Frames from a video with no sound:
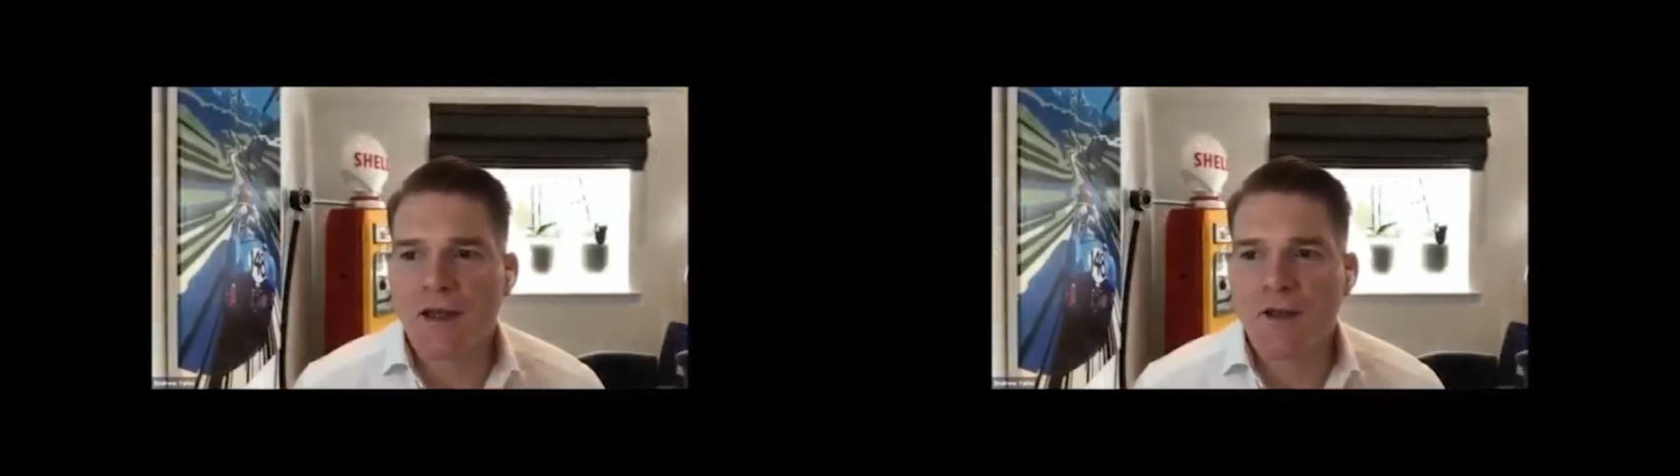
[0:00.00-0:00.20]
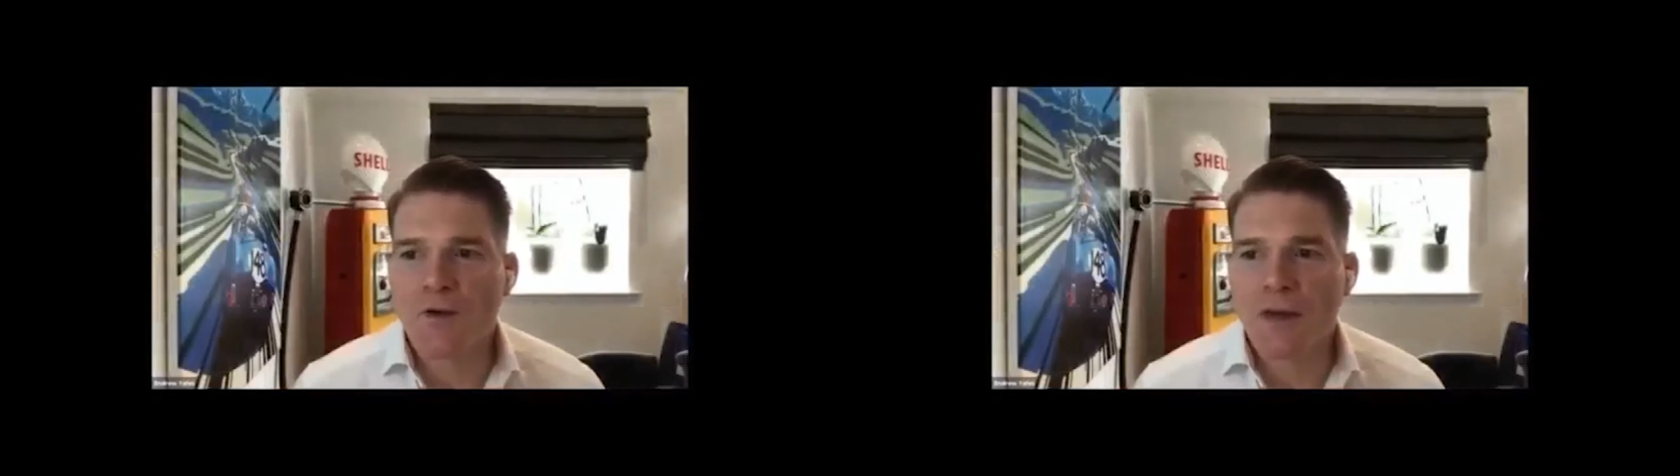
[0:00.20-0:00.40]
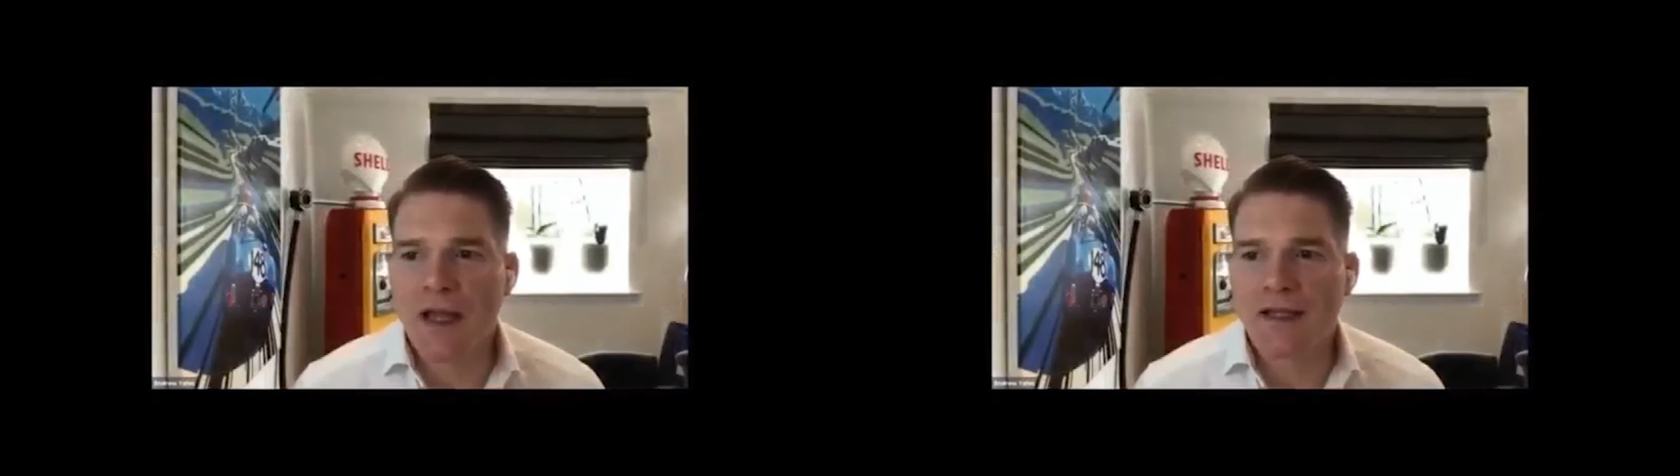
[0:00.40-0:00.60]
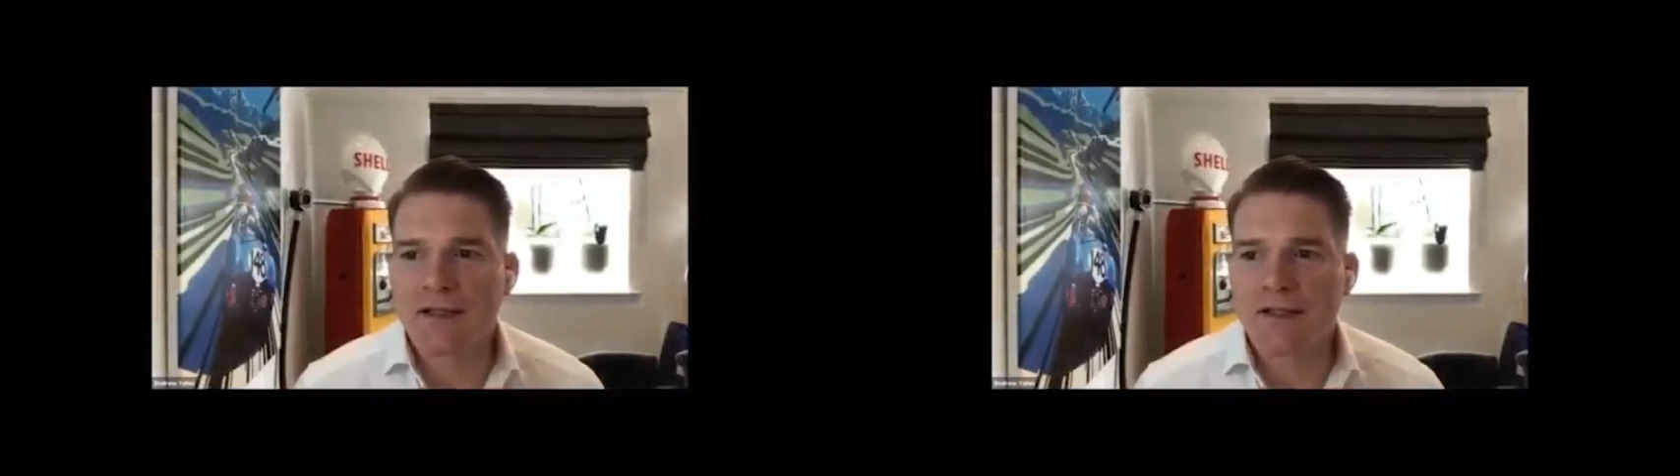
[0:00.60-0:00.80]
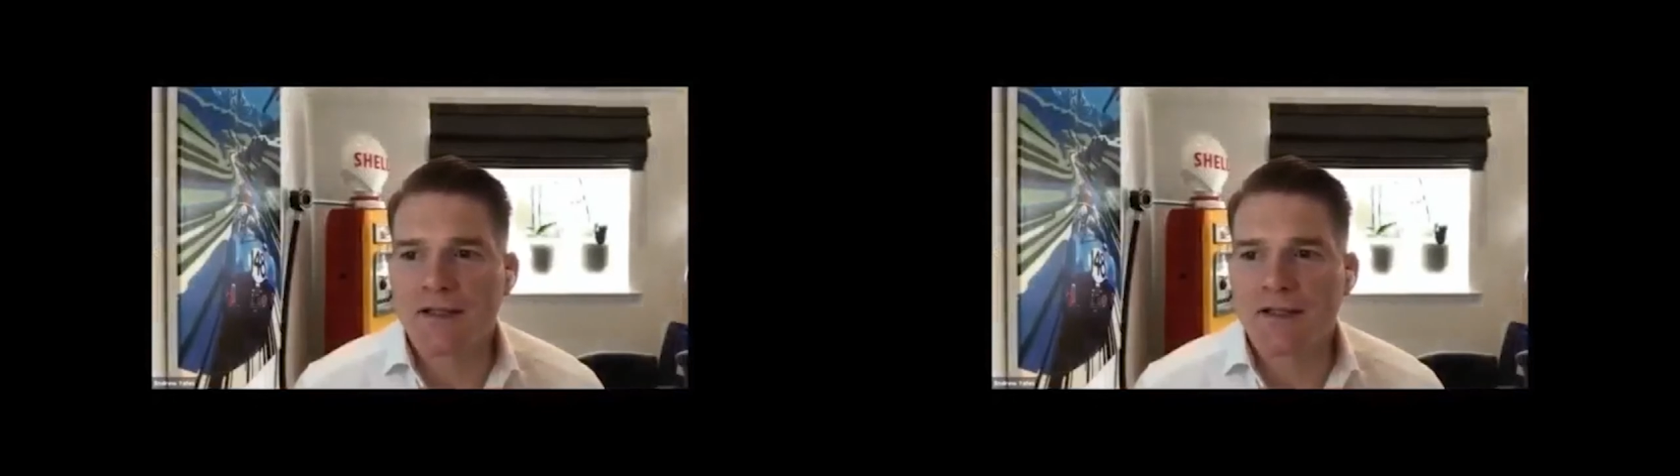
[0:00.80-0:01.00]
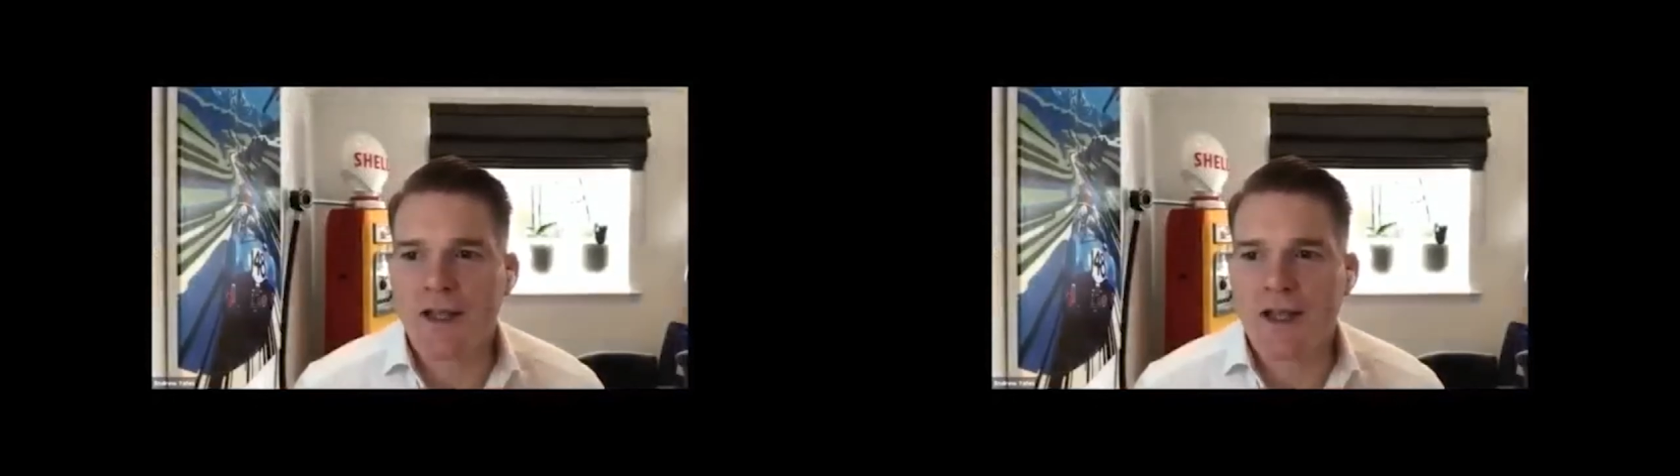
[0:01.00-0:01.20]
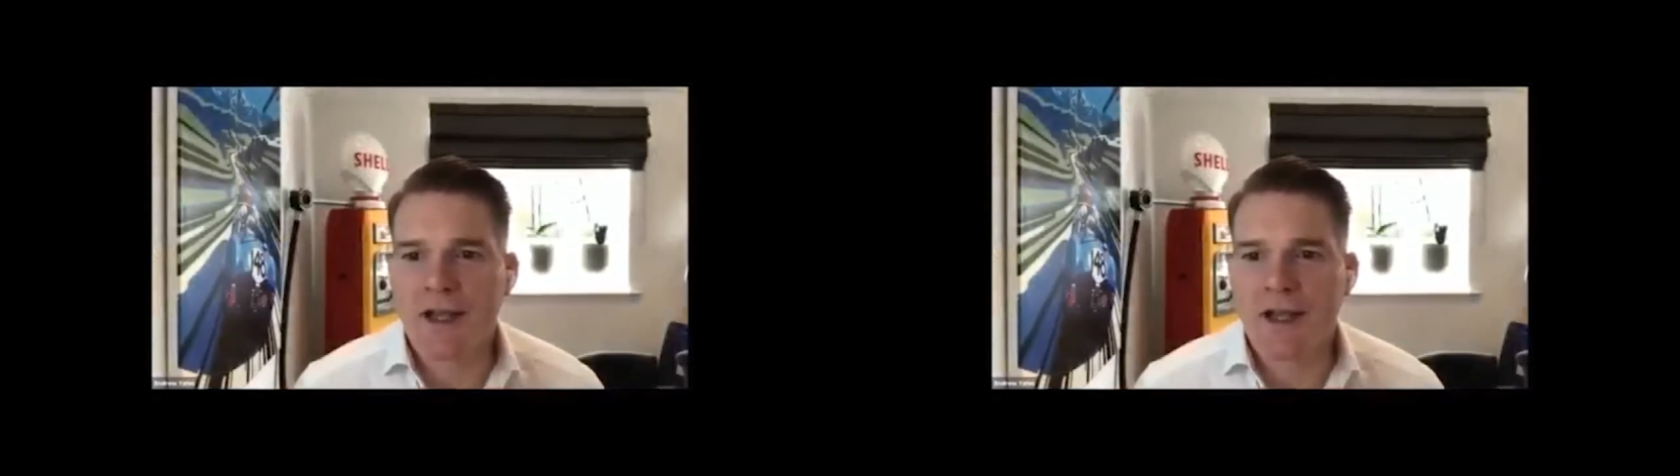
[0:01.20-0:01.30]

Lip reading: your plans